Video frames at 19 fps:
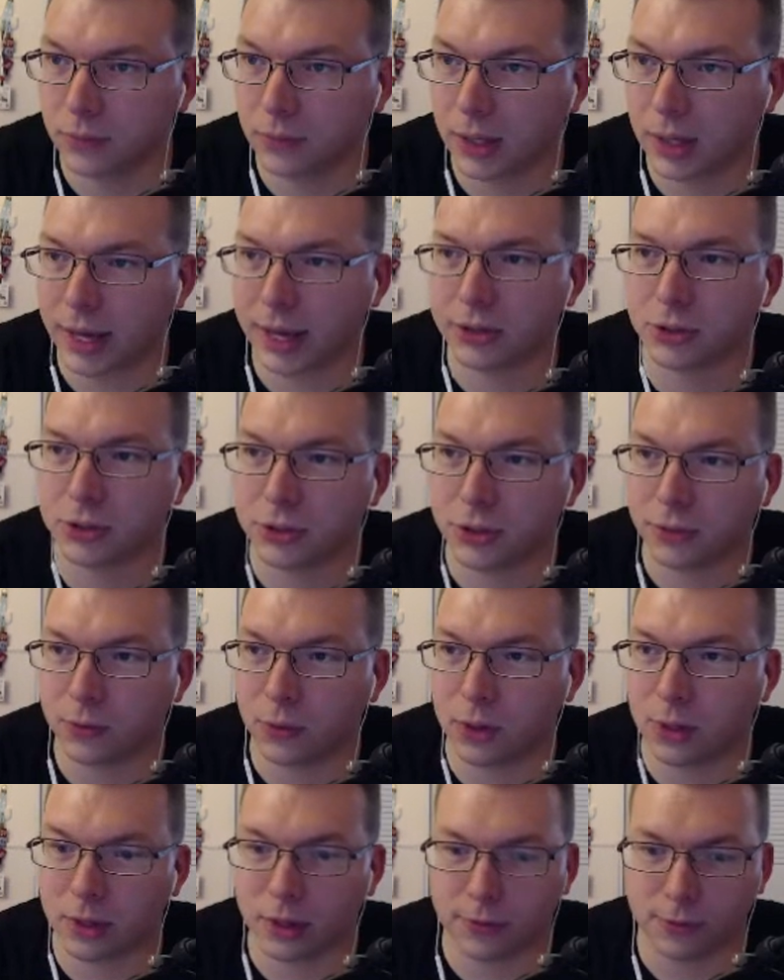I actually still have
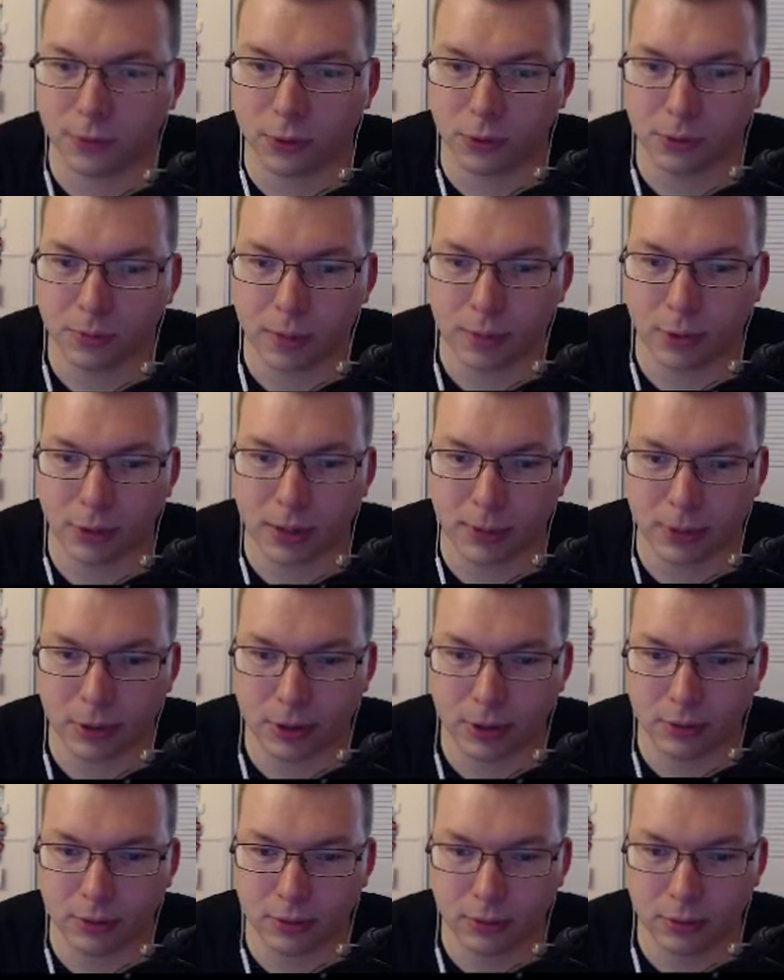quite a lot of fuel. Maybe I'll keep it on.
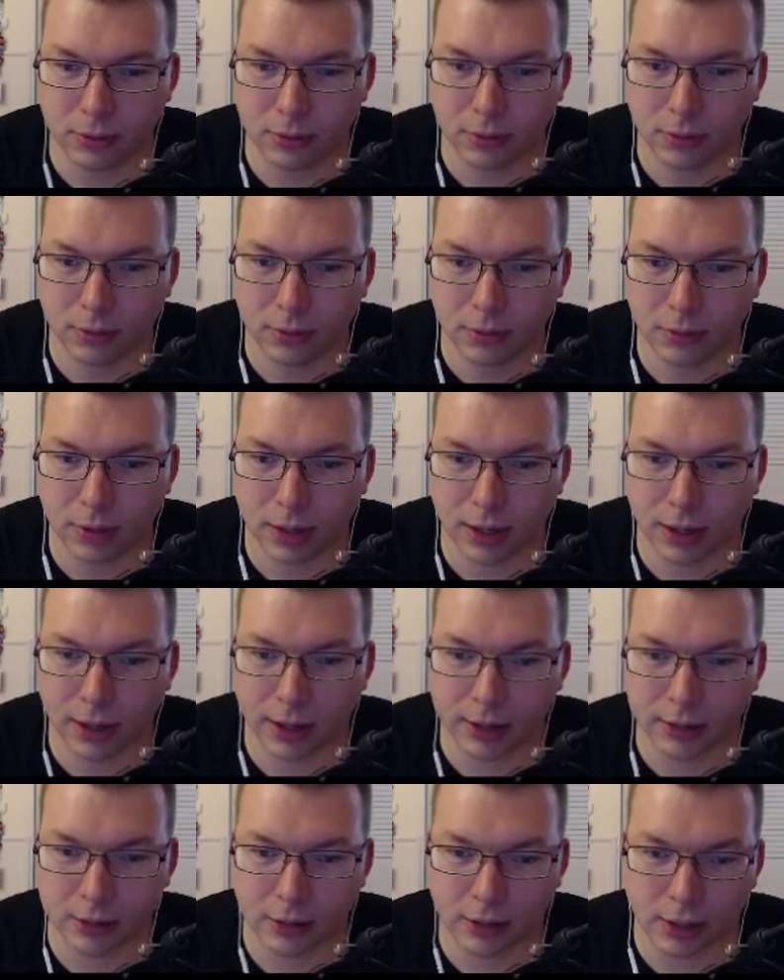I
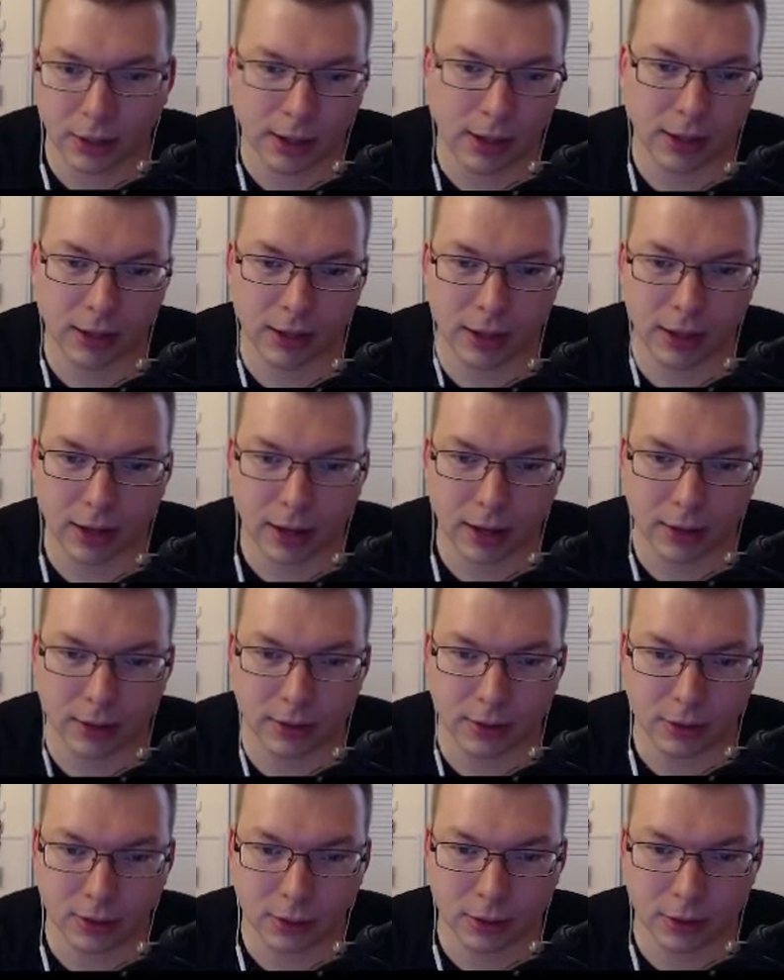guess clicking on that again
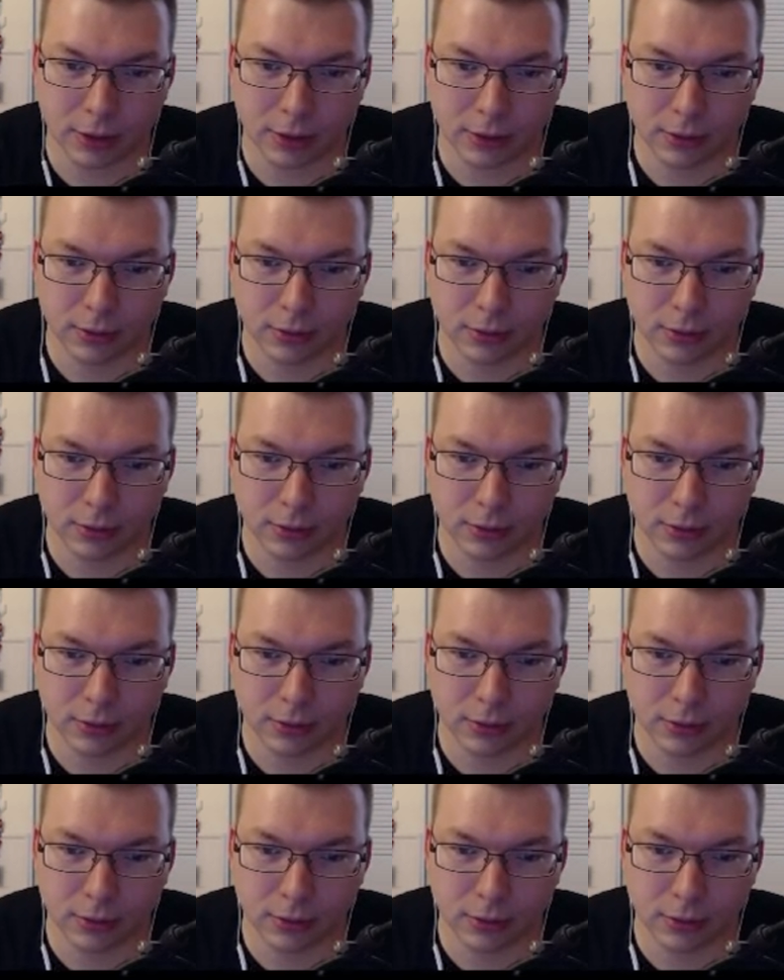didn't do anything.